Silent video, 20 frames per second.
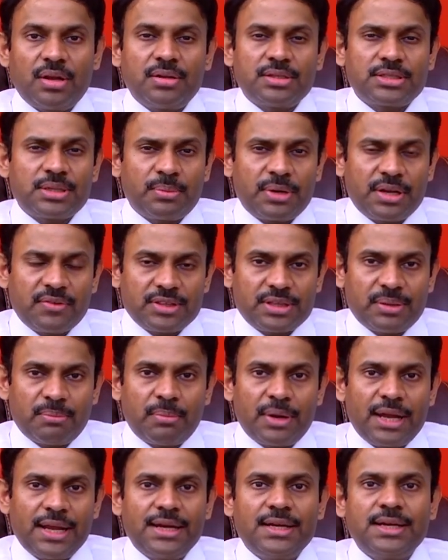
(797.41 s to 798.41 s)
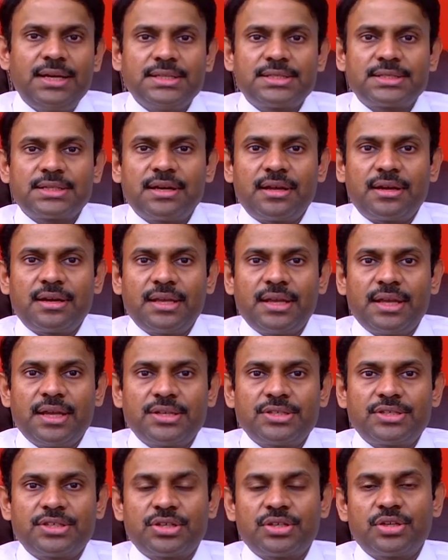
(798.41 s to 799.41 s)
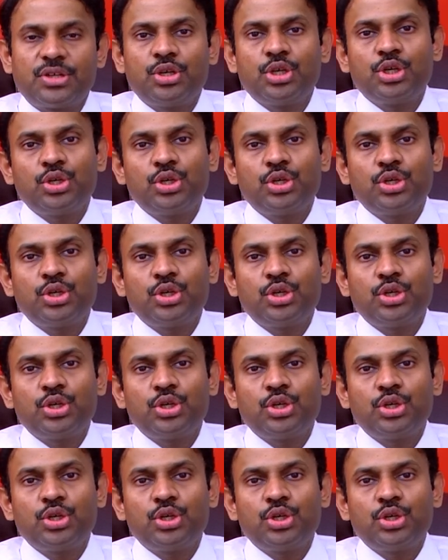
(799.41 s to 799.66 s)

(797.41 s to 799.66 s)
somebody with a mild disc herniation,